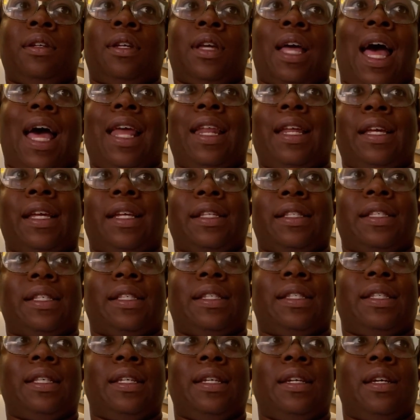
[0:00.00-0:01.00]
I didn't get to
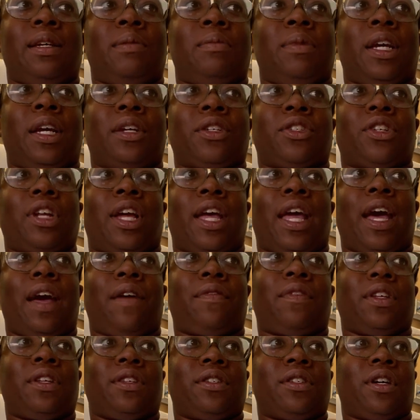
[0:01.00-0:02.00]
see him yesterday
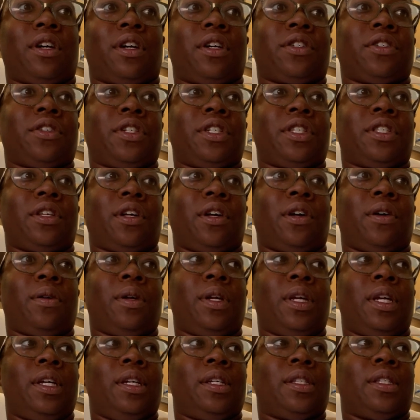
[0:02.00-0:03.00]
after the surgery,
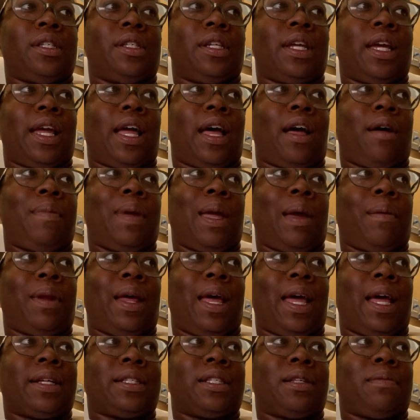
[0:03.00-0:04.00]
so today I'll be able
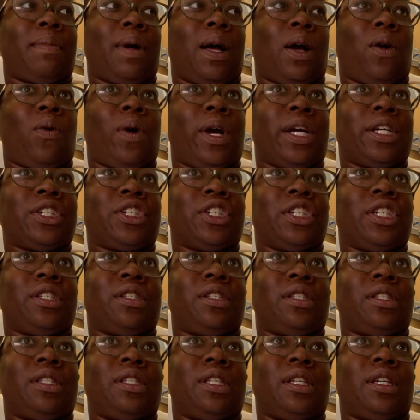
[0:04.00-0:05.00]
to ask him my
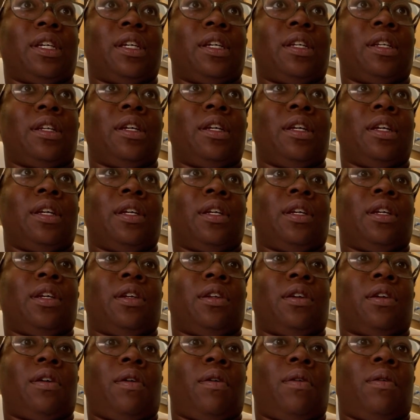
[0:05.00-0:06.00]
questions, and
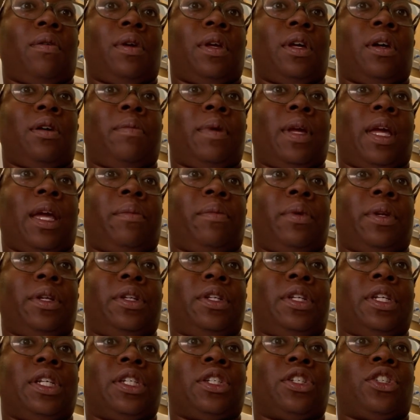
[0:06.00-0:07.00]
you know, he'll be able to
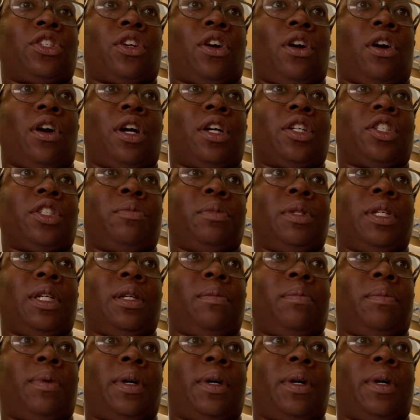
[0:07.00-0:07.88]
discharge me.